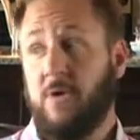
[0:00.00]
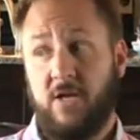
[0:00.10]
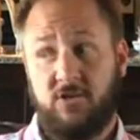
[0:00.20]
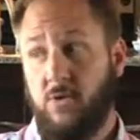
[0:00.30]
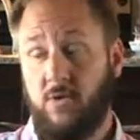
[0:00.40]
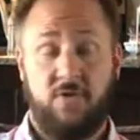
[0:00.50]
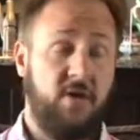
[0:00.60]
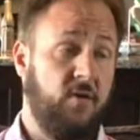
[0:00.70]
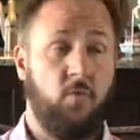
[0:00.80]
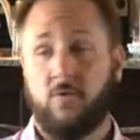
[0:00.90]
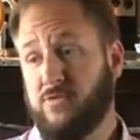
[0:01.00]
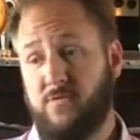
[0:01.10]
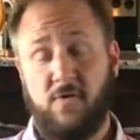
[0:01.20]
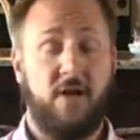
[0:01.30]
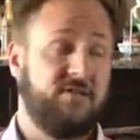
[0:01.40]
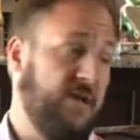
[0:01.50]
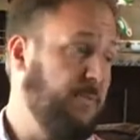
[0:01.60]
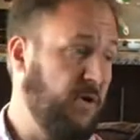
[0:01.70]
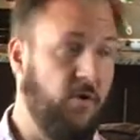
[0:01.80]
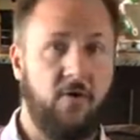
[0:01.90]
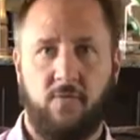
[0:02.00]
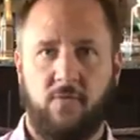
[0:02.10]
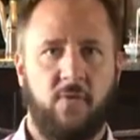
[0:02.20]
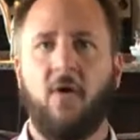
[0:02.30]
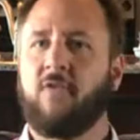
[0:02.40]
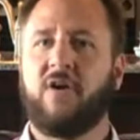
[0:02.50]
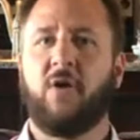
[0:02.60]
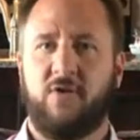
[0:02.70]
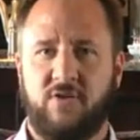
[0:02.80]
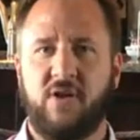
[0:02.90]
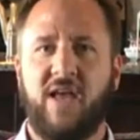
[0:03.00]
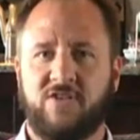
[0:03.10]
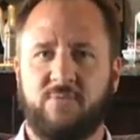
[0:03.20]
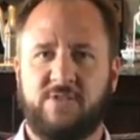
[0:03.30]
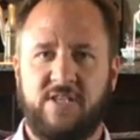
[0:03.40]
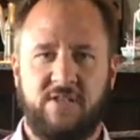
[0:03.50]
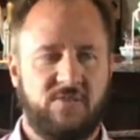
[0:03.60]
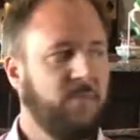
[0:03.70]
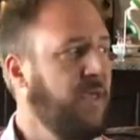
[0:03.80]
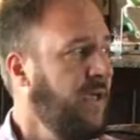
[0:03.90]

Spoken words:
You guys do your thing, words with friends. I'm going to go over here and catch some Z's.